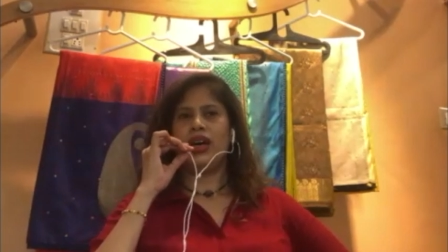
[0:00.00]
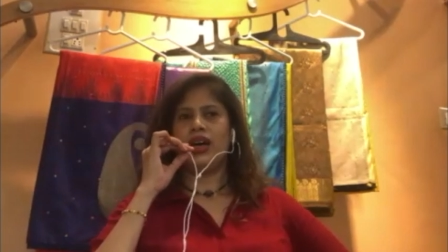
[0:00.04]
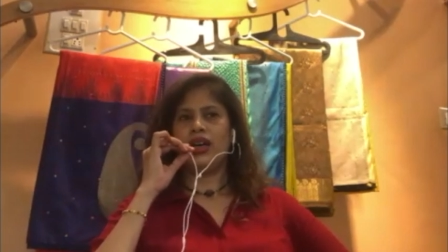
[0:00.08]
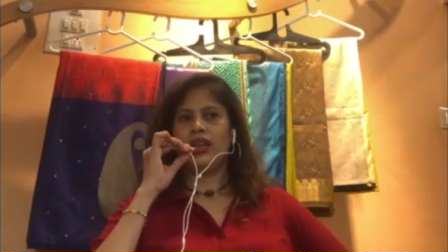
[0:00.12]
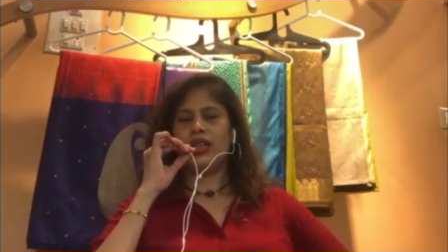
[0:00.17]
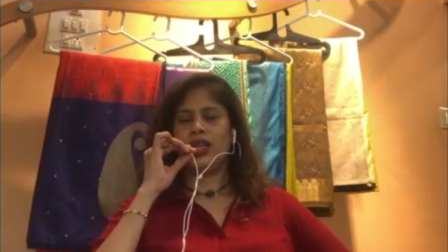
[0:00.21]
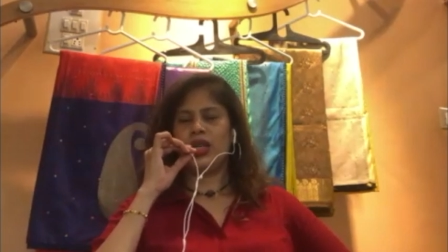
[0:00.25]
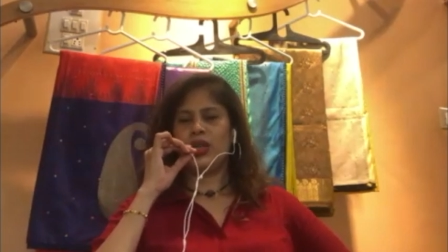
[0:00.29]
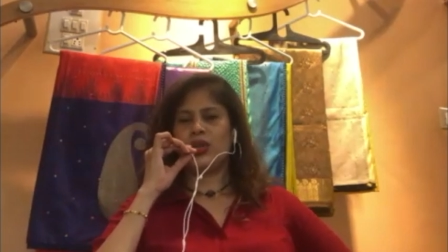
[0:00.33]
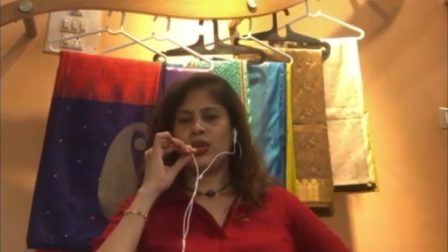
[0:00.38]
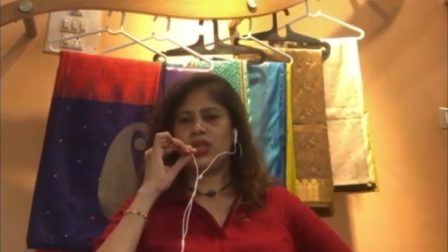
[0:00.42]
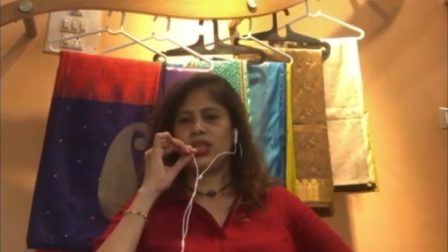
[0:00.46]

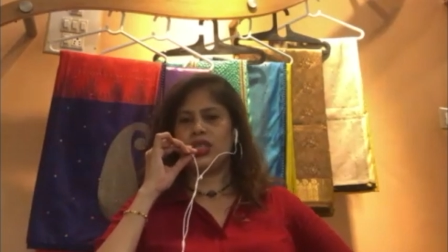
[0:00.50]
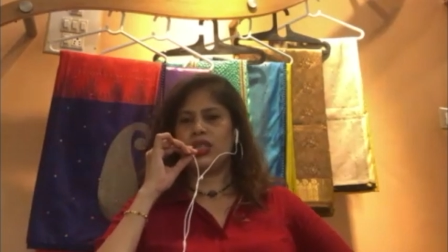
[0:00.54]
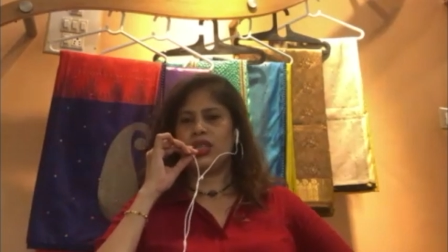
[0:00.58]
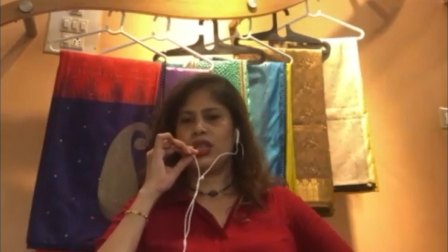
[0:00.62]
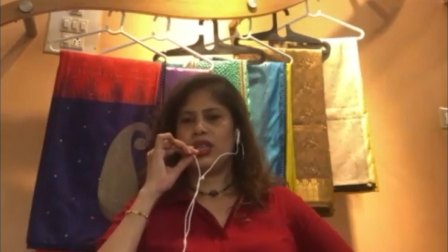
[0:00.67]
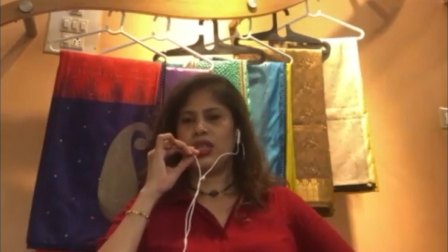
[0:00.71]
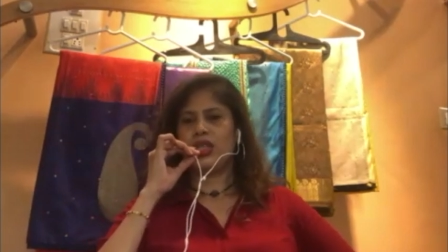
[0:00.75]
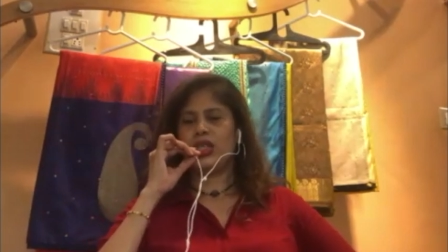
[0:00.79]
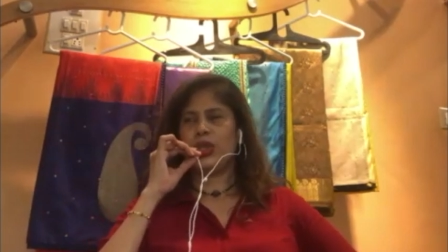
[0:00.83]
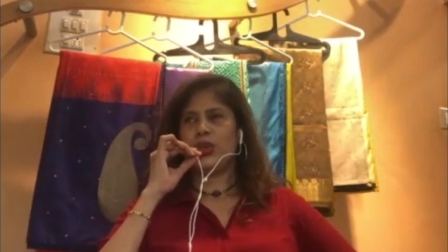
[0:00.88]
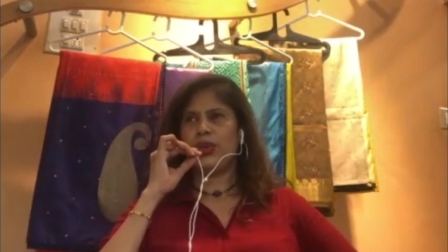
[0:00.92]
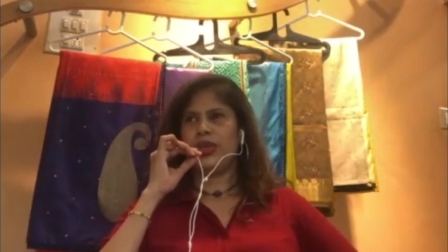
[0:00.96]
That was
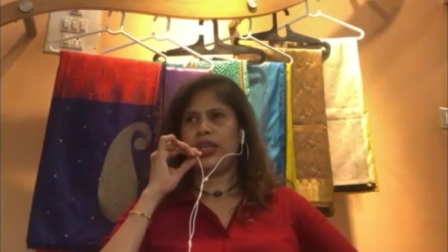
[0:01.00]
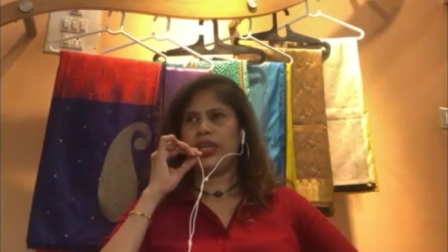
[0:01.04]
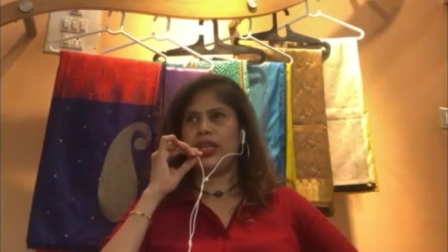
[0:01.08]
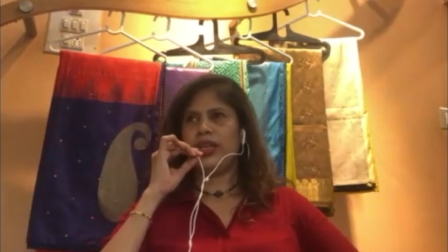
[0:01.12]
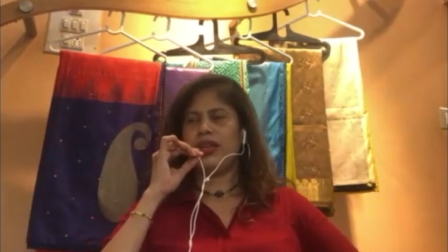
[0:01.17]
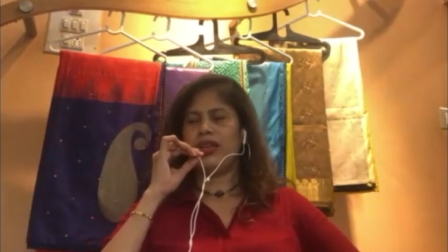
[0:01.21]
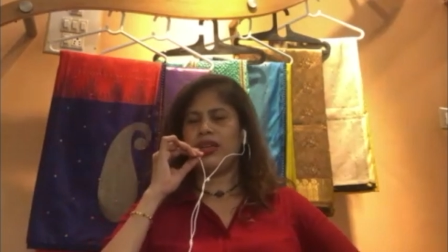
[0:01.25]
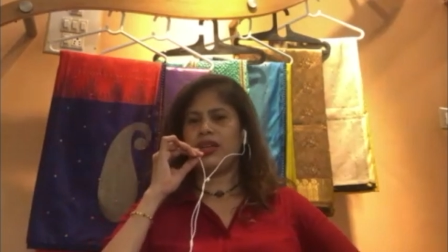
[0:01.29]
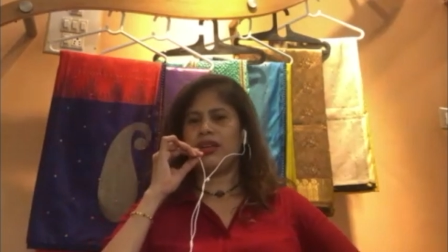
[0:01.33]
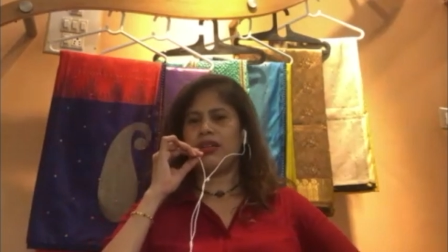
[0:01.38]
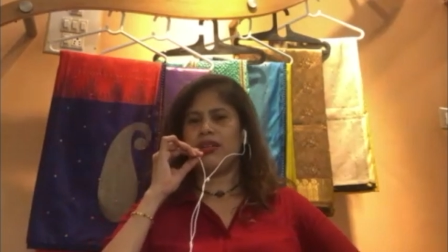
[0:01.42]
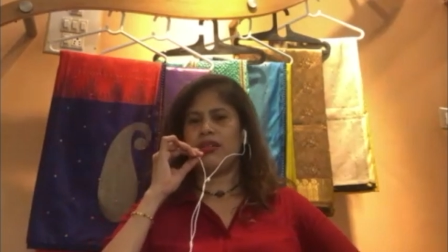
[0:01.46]
during
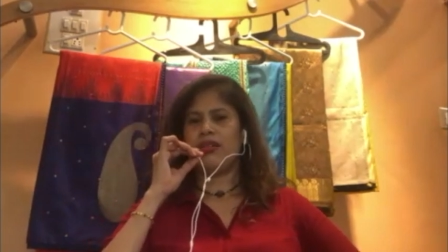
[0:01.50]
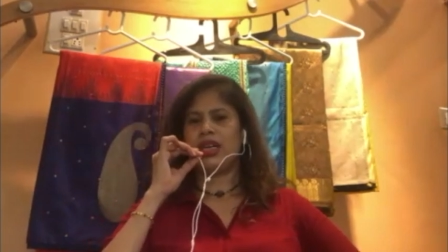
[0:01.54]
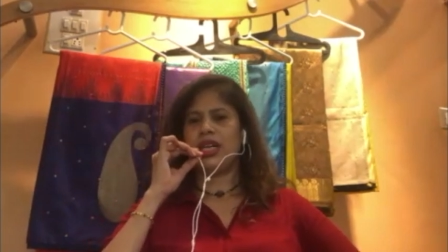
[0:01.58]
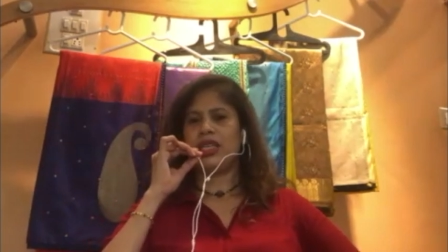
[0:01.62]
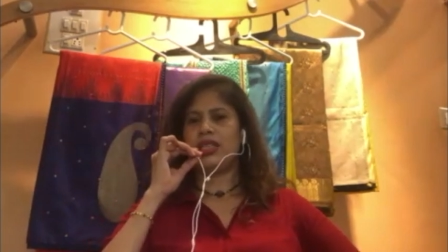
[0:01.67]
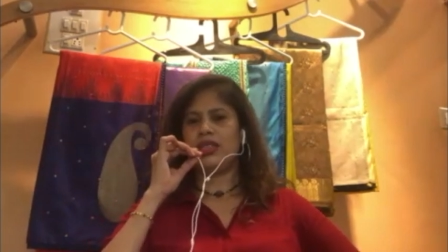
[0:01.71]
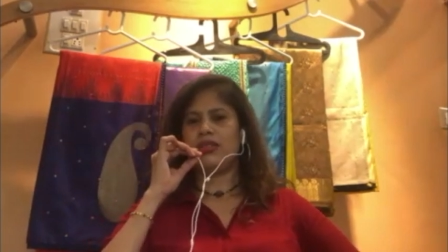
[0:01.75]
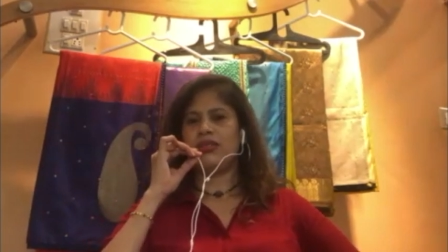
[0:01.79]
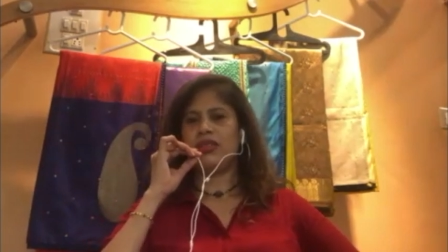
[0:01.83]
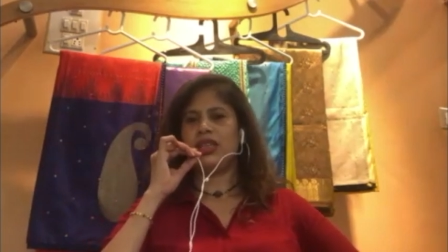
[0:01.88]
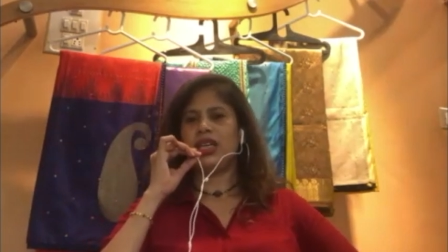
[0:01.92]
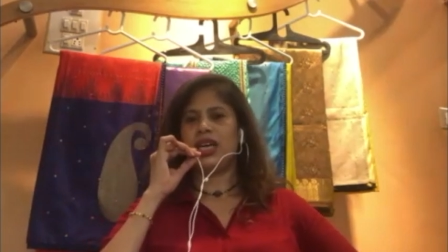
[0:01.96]

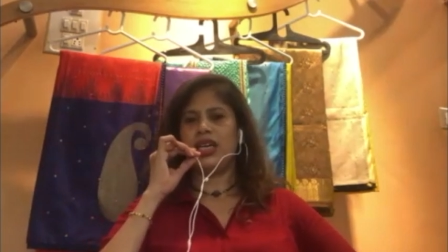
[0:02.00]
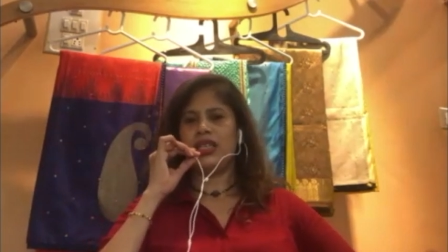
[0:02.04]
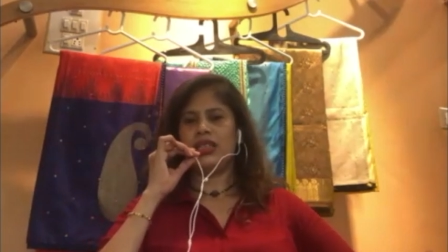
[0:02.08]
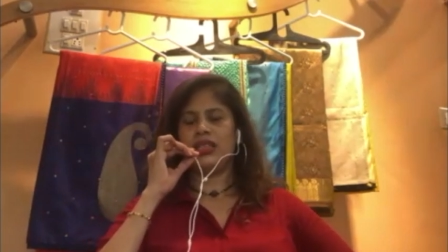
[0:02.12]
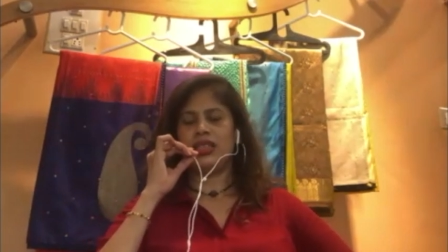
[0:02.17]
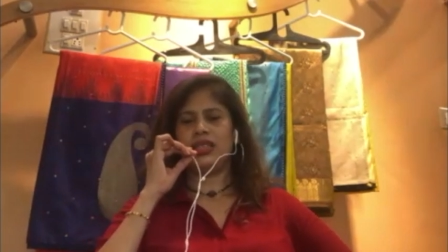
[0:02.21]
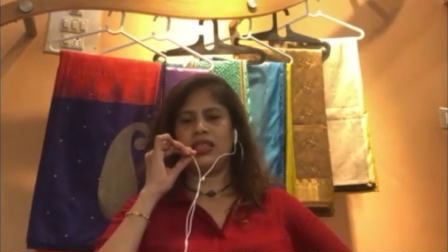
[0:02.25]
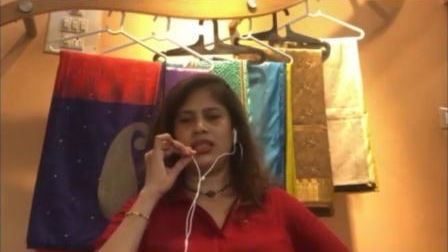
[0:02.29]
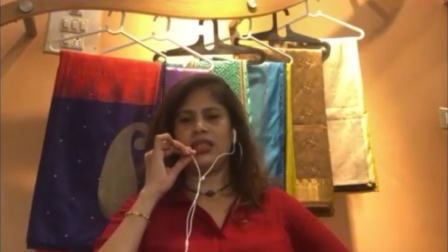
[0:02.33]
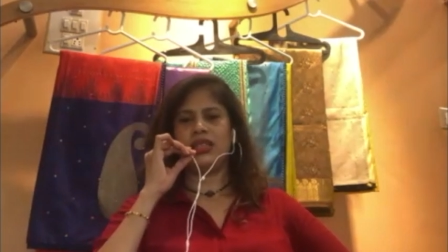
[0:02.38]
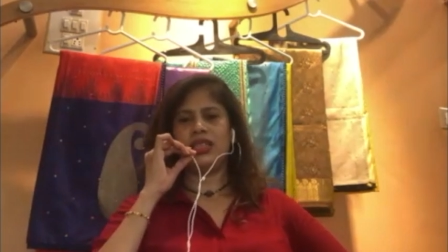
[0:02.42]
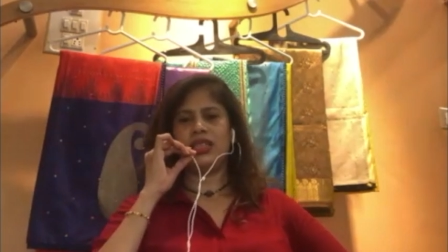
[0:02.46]
Rajiv
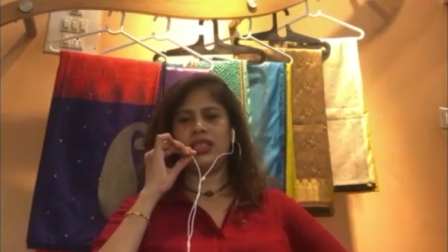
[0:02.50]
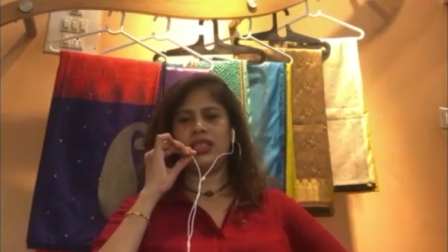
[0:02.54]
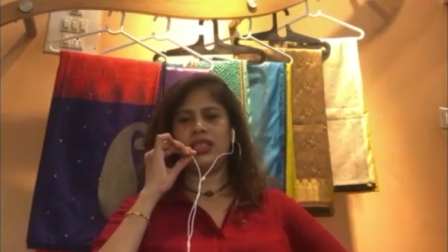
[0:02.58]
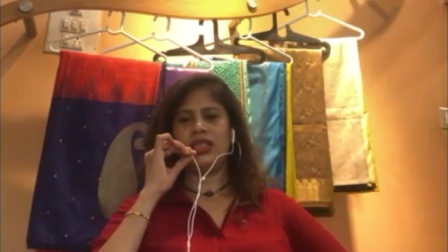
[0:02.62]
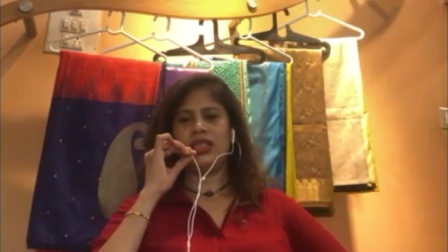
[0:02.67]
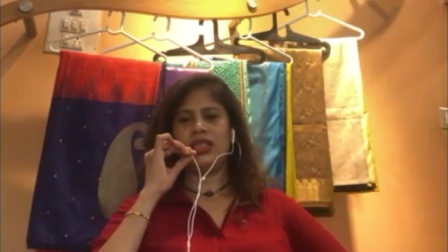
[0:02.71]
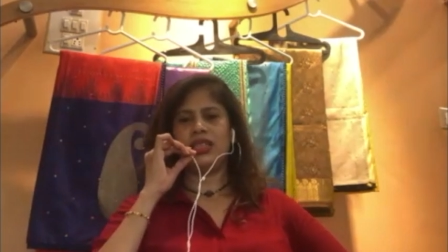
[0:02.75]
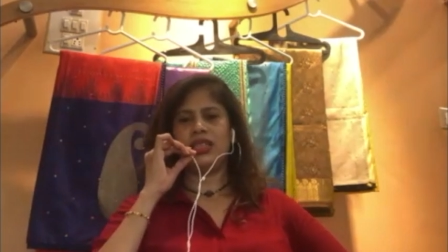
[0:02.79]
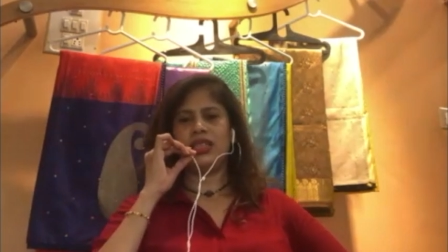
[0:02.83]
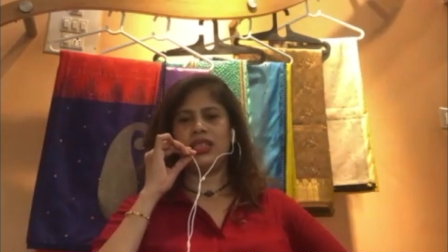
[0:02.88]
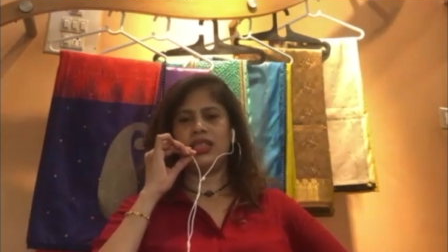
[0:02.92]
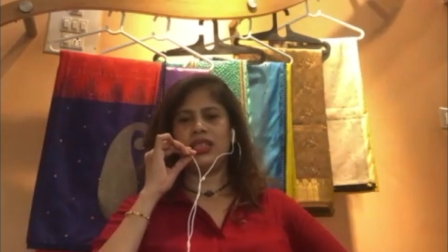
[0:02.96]
Gandhi's
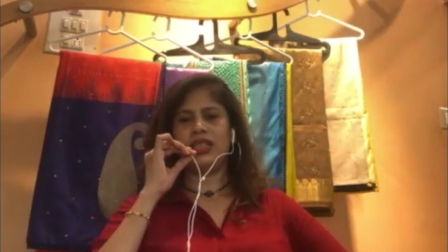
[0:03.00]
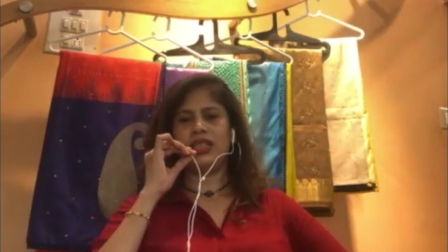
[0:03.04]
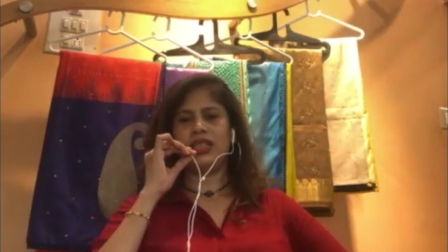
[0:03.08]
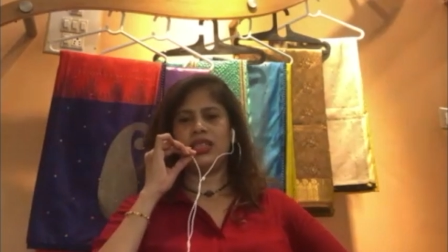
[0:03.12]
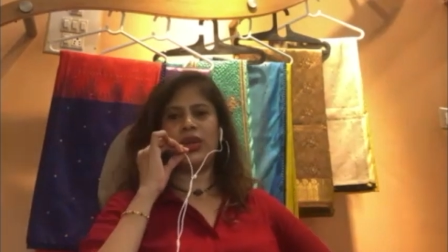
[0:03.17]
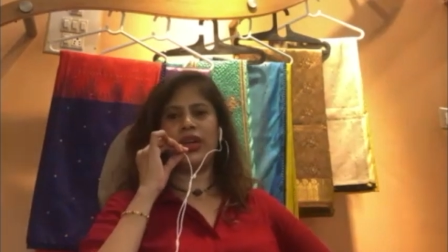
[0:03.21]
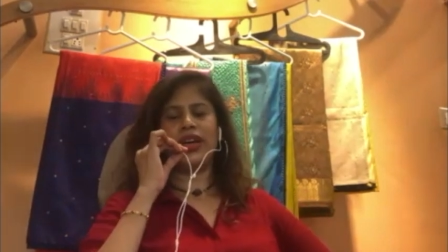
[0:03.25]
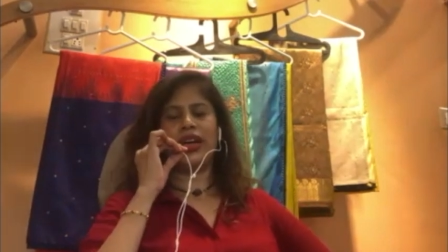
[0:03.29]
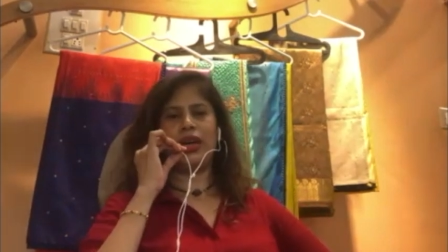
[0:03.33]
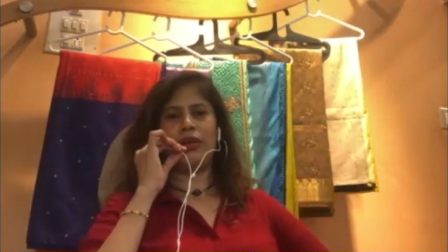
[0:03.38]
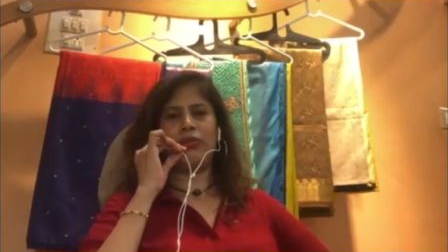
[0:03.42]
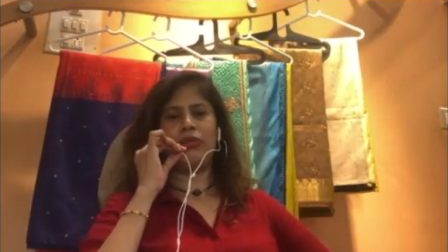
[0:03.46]
assassination. What
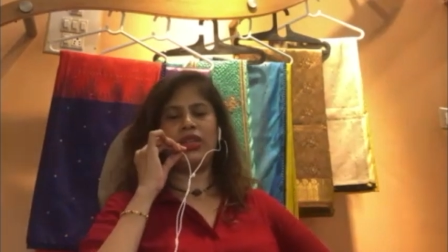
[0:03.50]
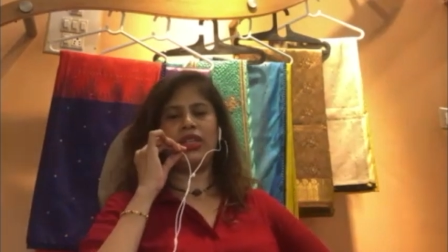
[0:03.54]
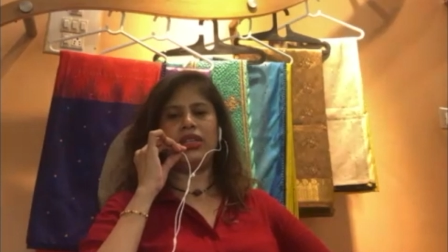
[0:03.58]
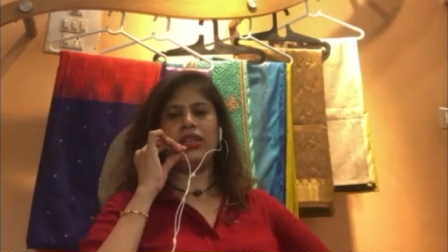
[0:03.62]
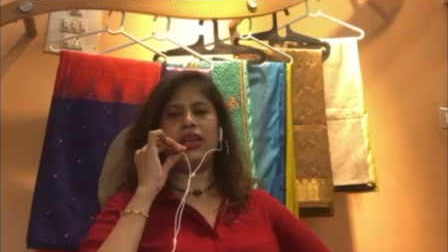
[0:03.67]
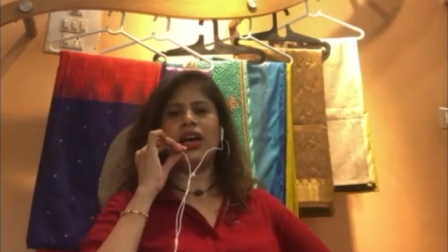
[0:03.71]
happened?